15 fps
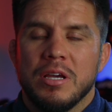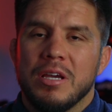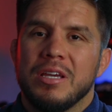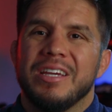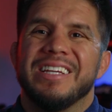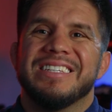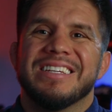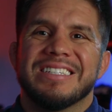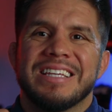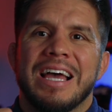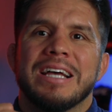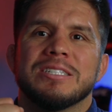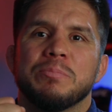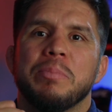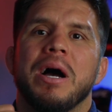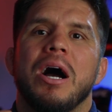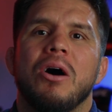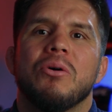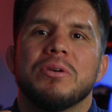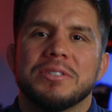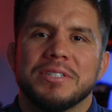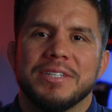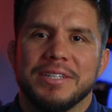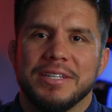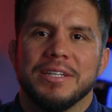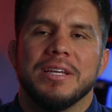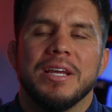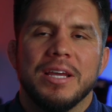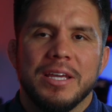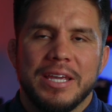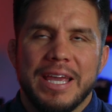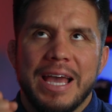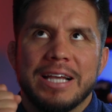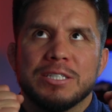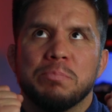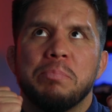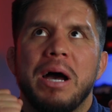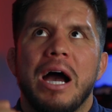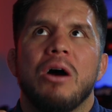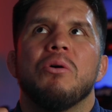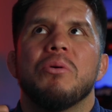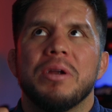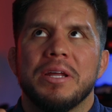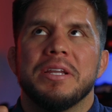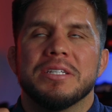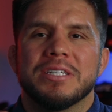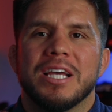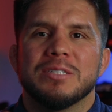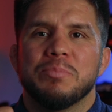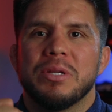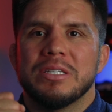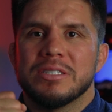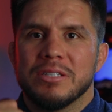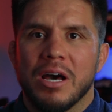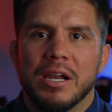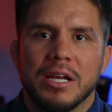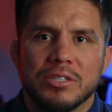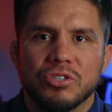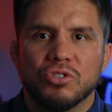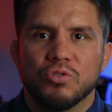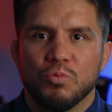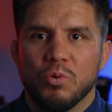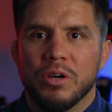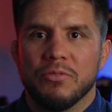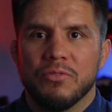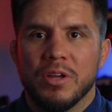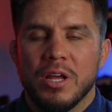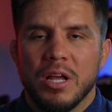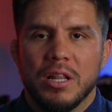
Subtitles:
He just has he has power in his hands, but he's not as swift.